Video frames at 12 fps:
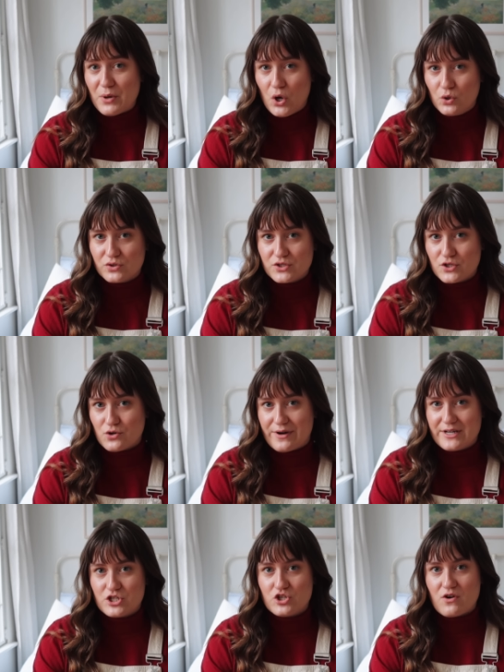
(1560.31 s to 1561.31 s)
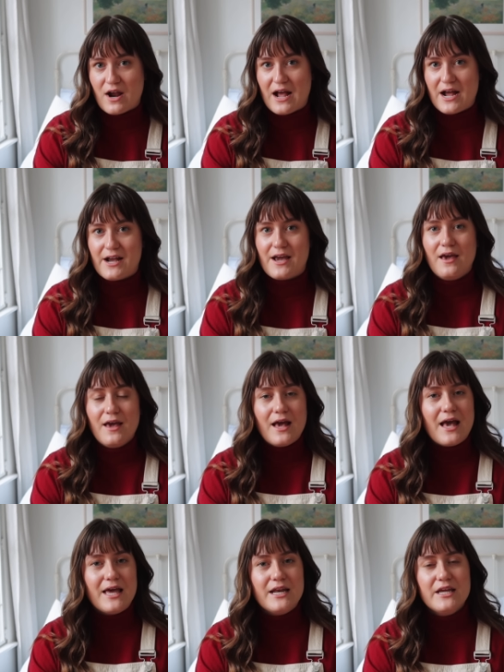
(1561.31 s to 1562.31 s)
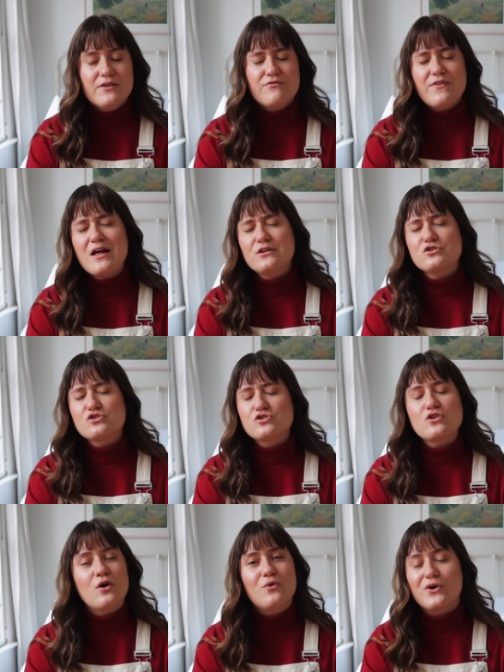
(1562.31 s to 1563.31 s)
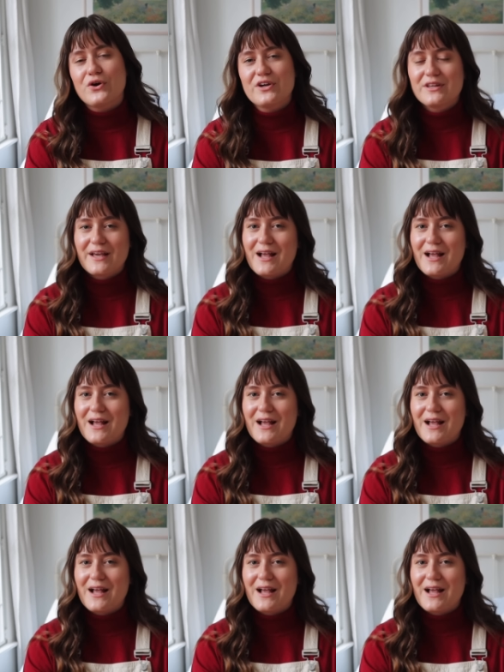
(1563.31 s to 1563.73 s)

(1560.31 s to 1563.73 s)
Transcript: post Grinch drag and it felt so good.